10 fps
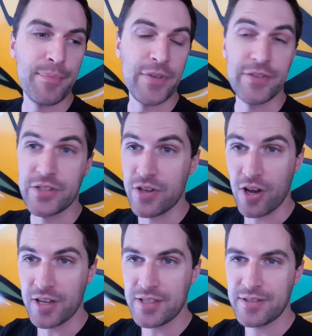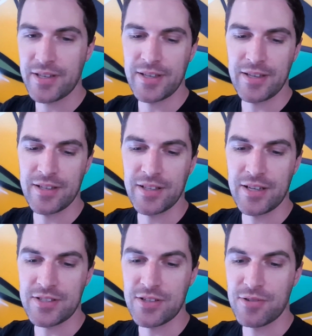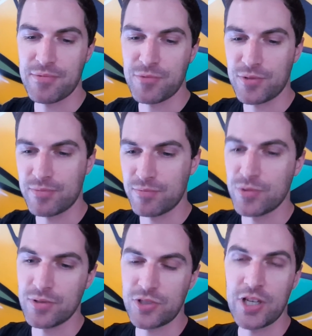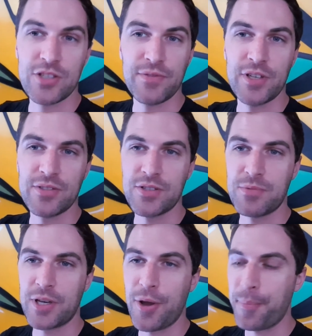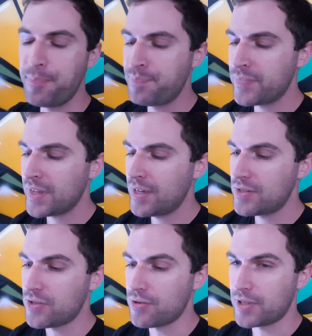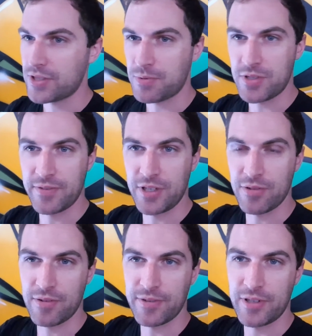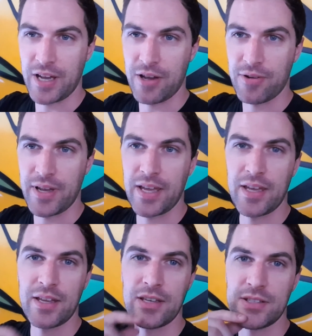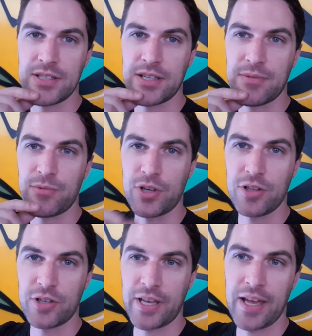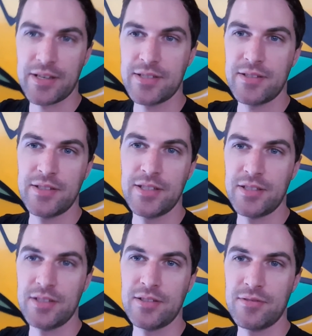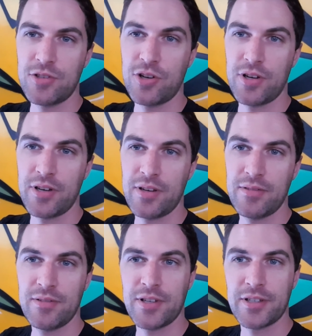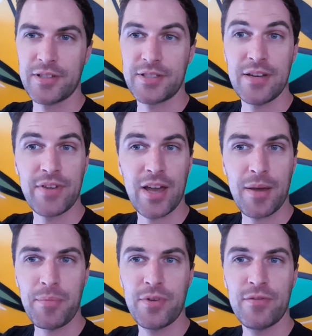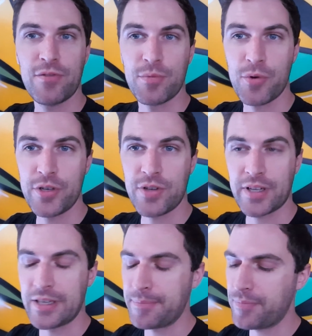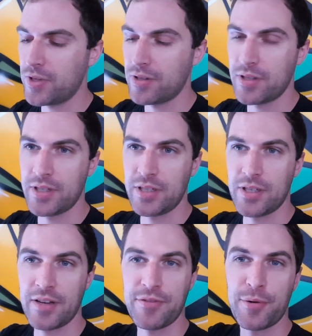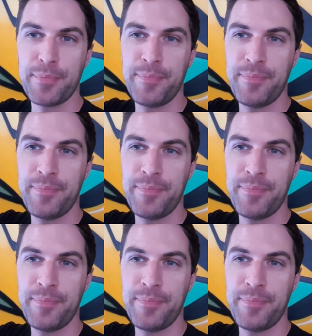if it's not, and let us know, and we'll change the videos as we go. So I'm going to switch the video over now, and we're going to look at the current dev app for point tracking on the iPhone.